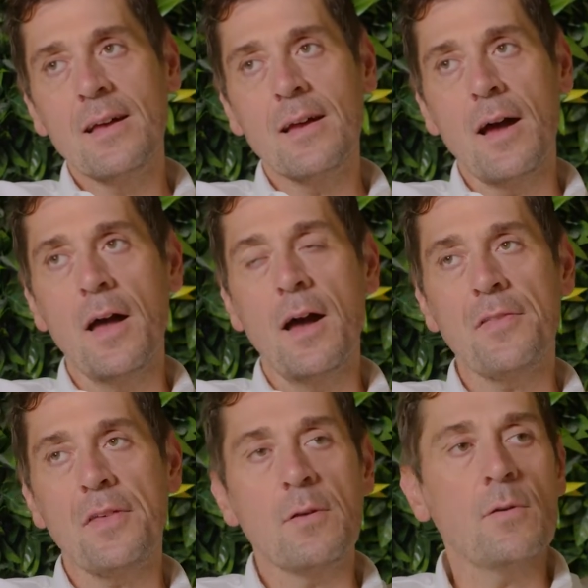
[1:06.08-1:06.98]
I
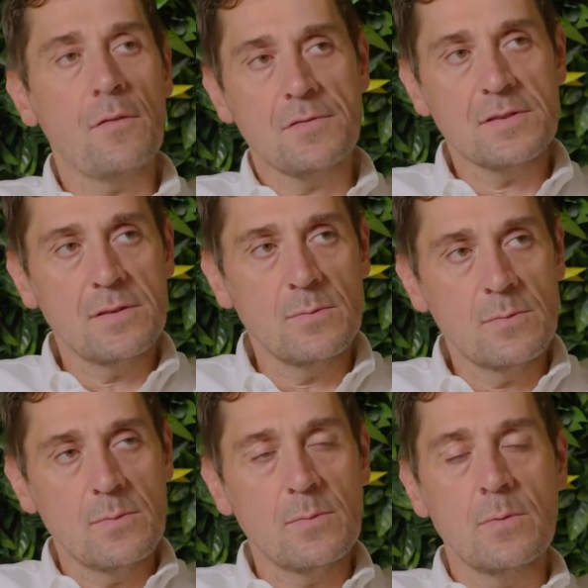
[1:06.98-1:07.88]
think obviously
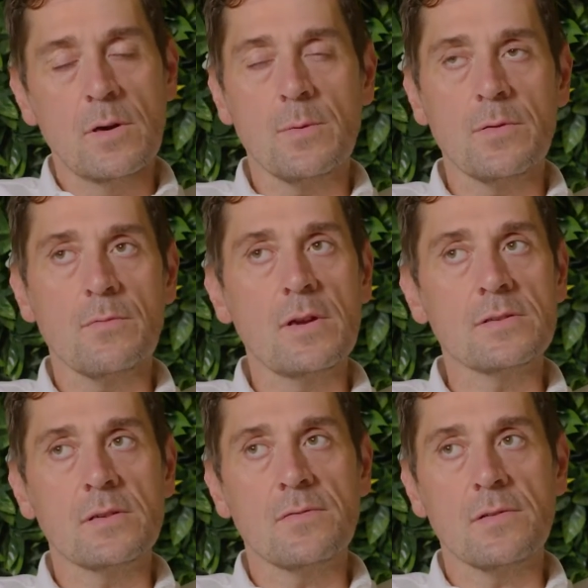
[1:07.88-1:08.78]
work with a range
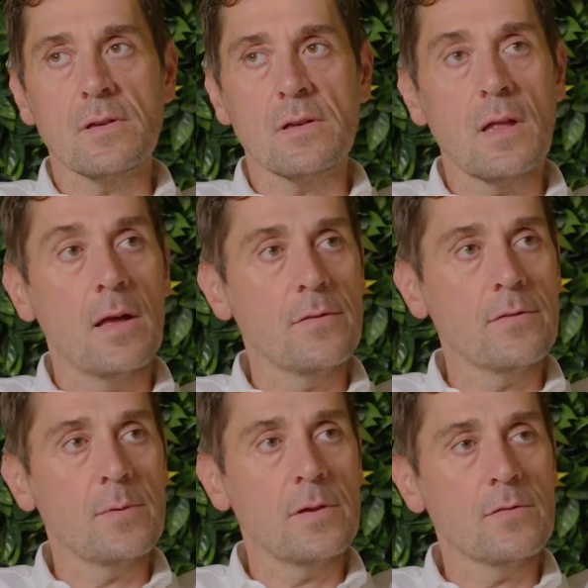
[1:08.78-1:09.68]
of different clients,
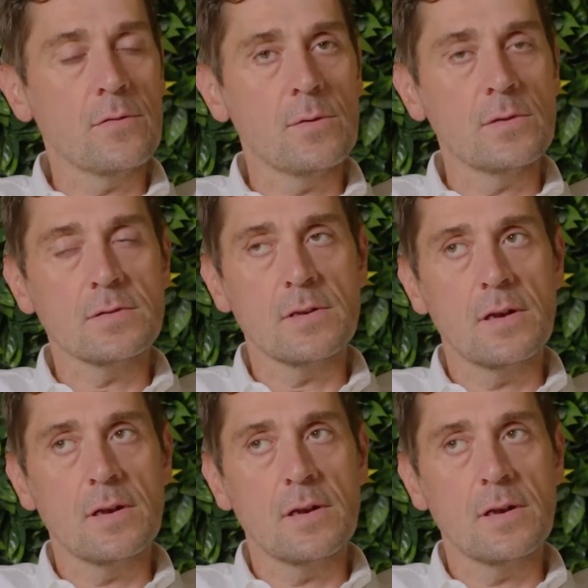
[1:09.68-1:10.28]
but it's always